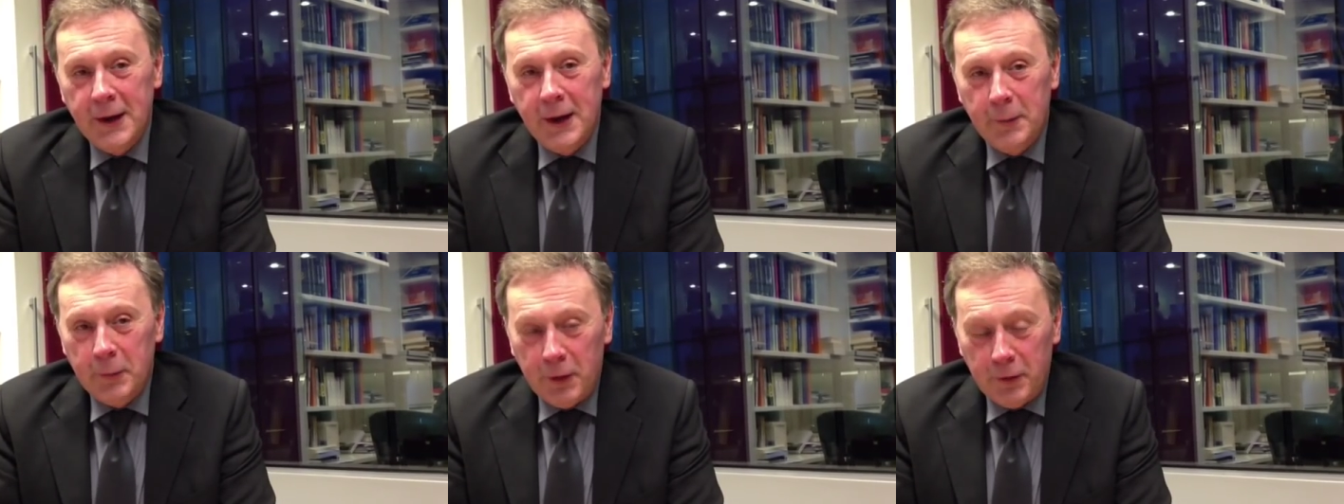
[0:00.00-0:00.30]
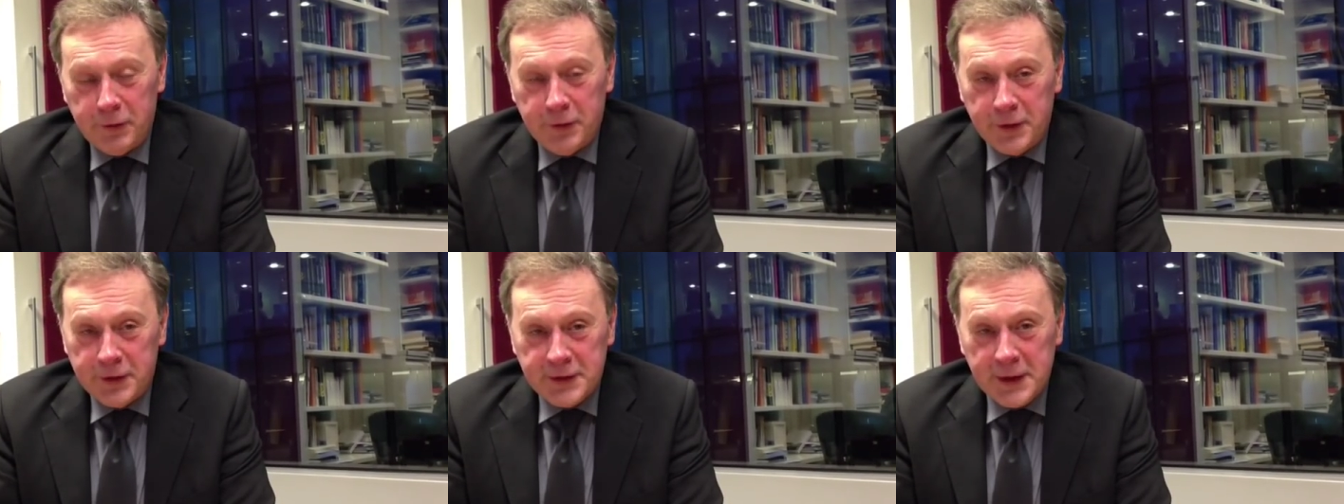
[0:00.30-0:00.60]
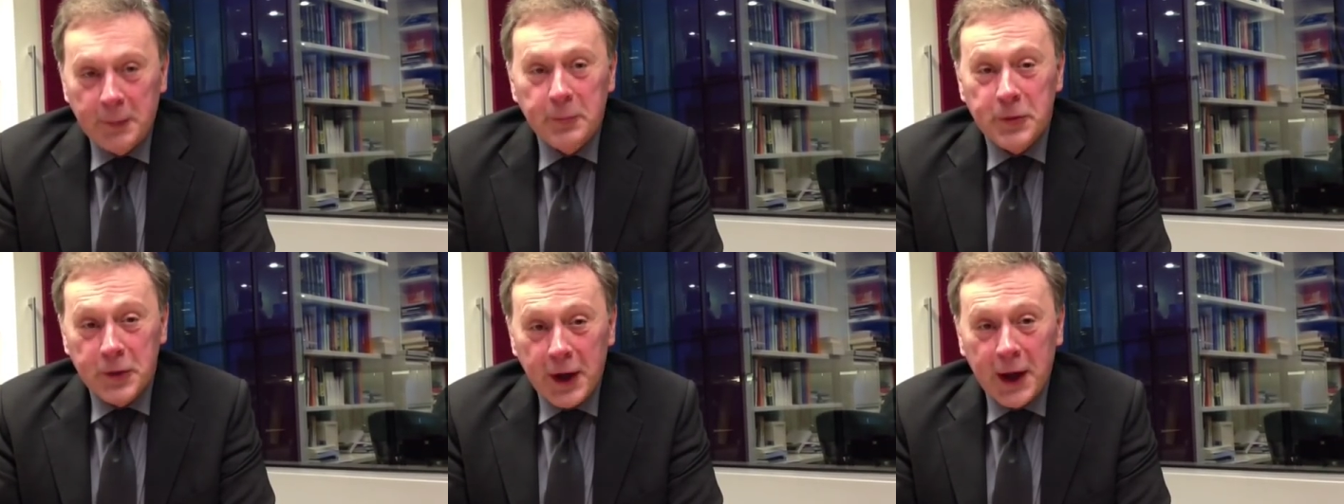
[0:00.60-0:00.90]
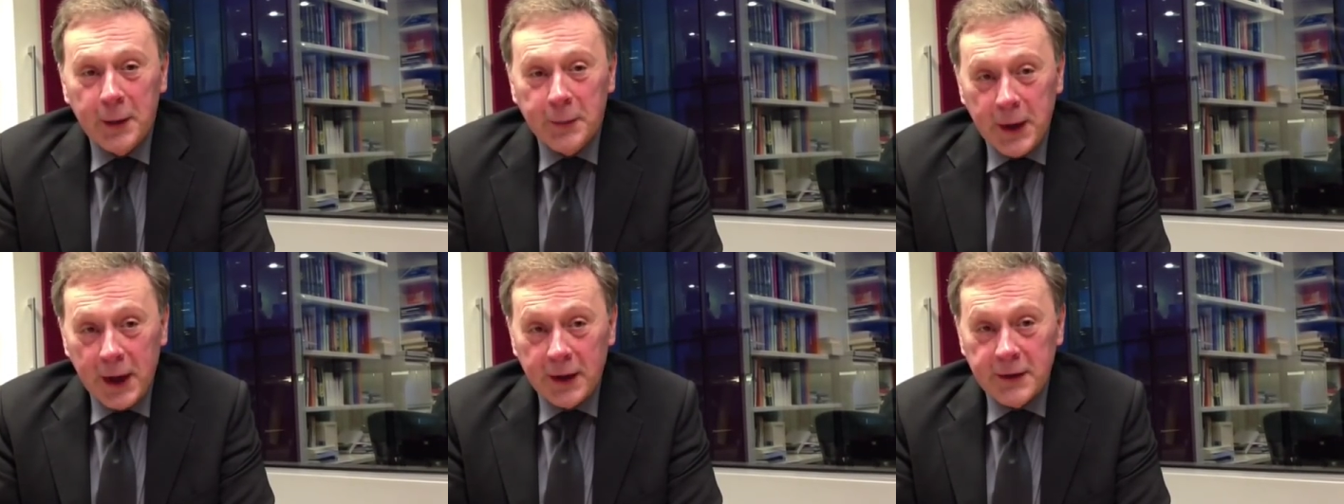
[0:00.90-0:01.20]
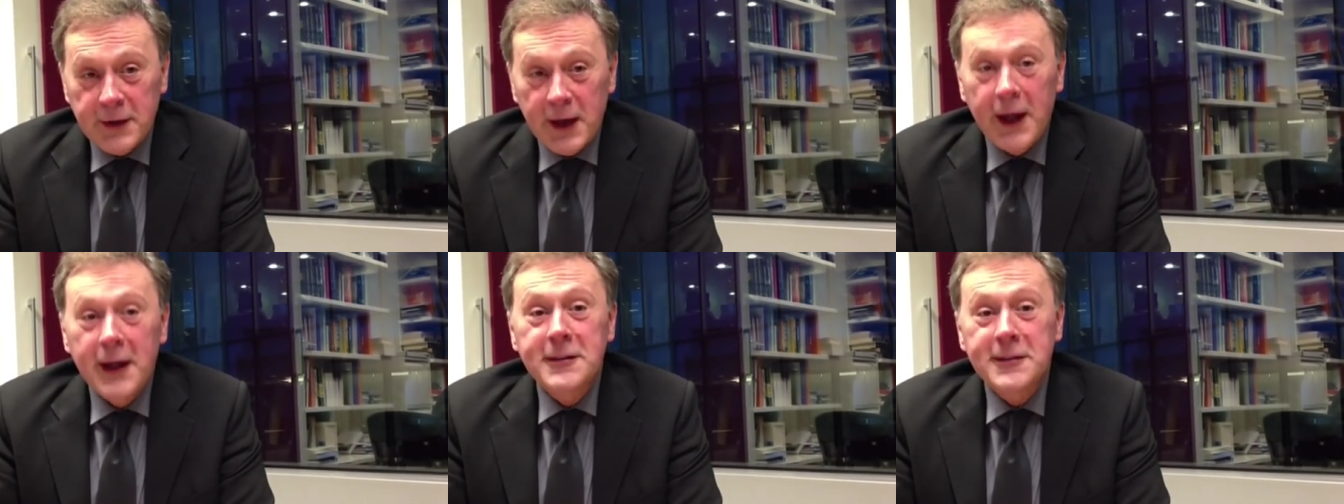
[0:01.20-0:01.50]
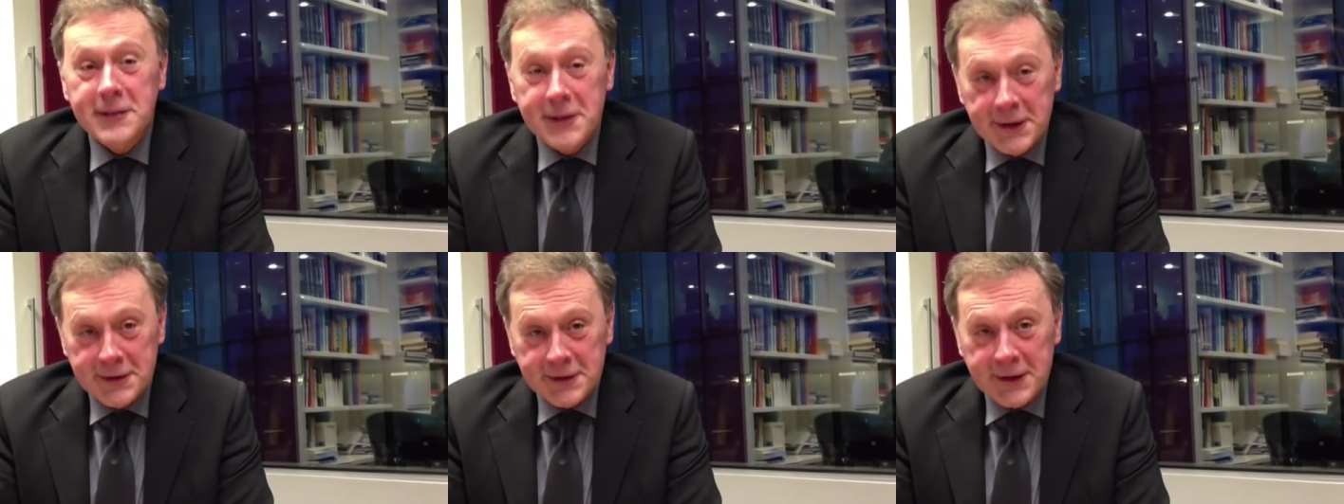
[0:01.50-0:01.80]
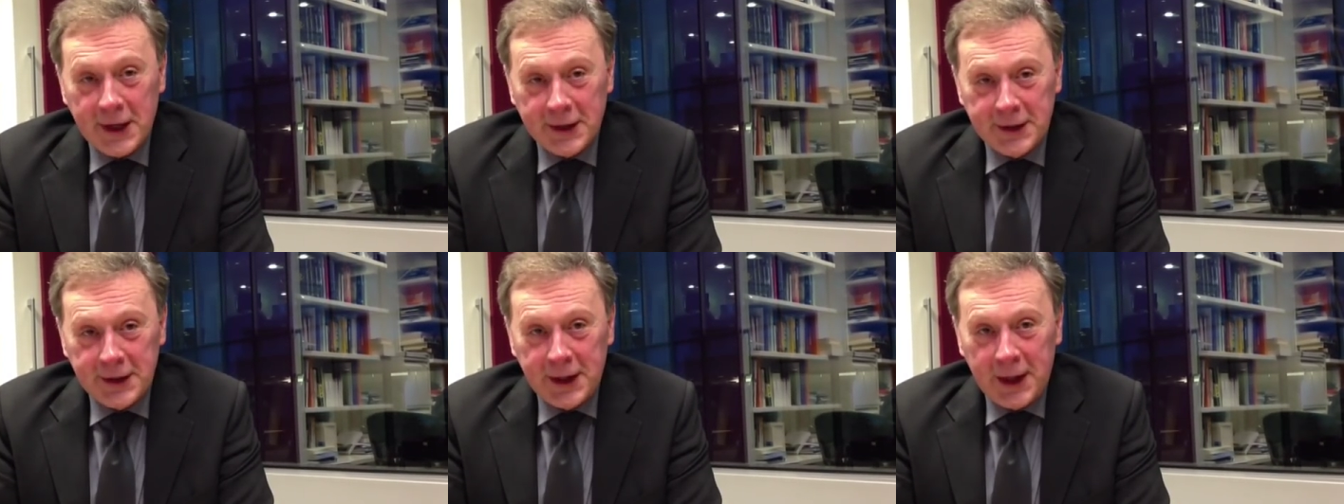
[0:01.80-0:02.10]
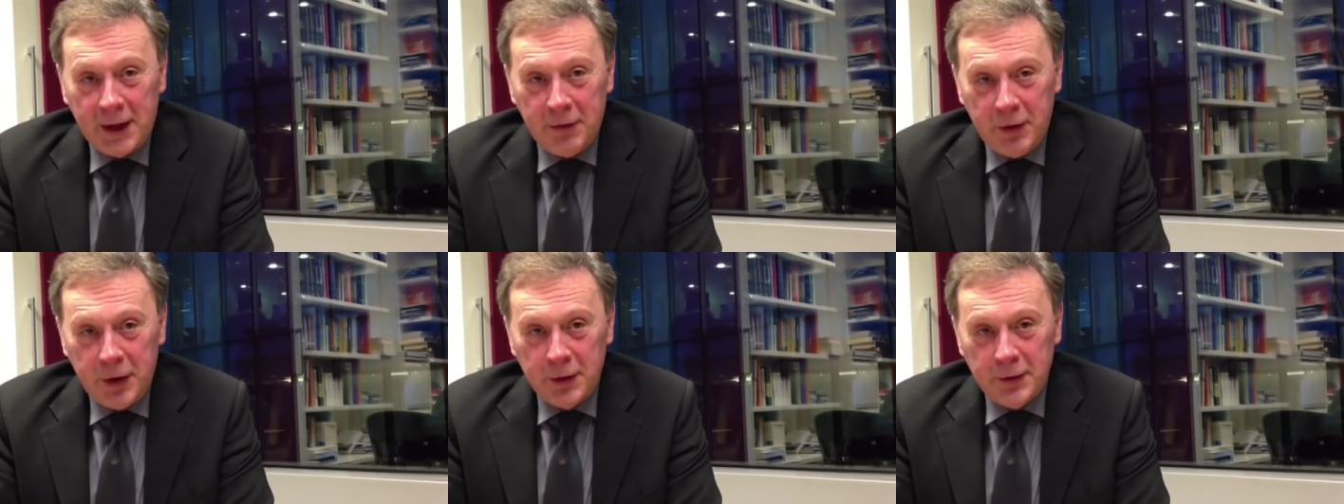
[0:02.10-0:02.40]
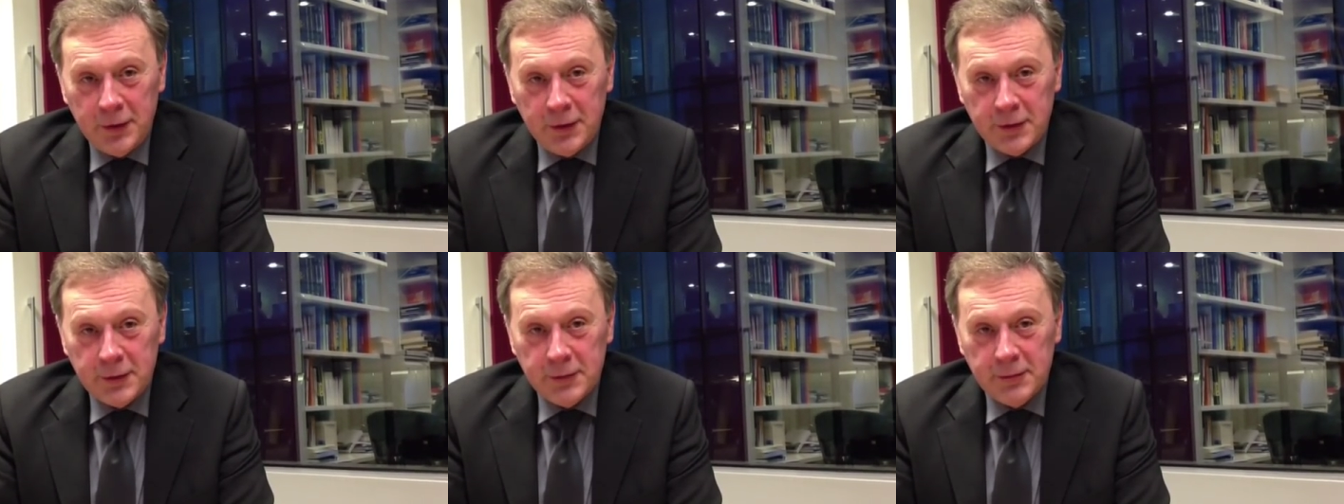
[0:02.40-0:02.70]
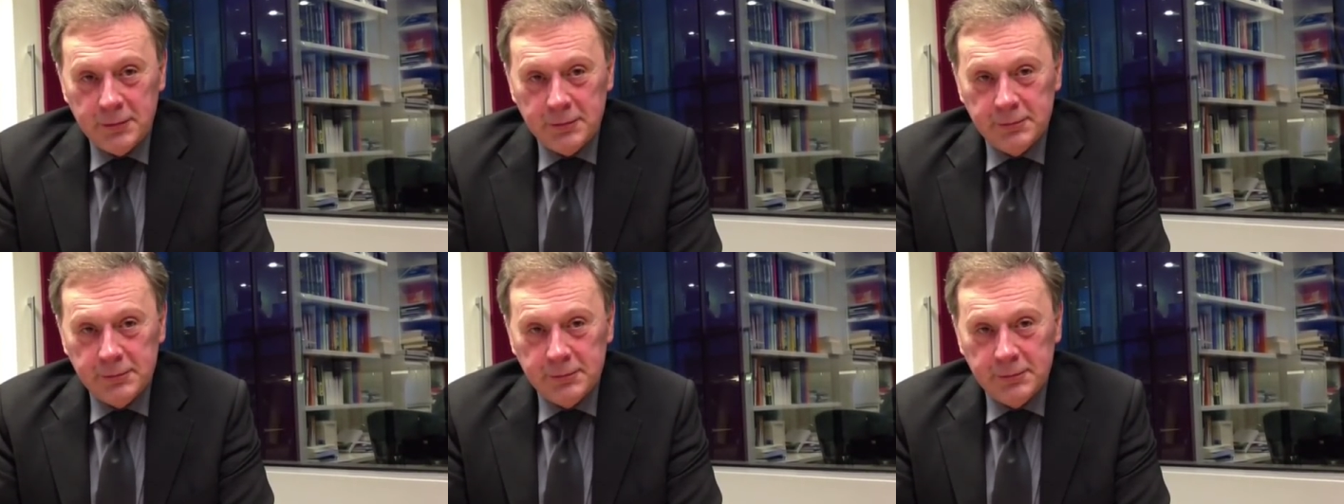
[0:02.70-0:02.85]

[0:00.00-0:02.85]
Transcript: but for some time yet it's the Scandinavians.